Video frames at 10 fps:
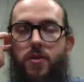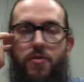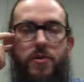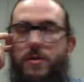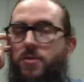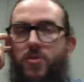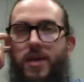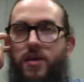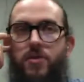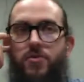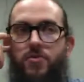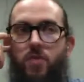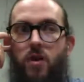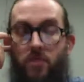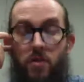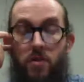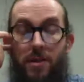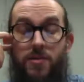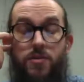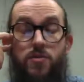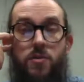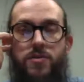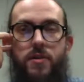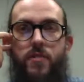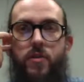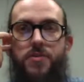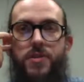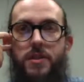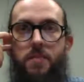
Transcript: things that you cannot do unless you are self-hosted.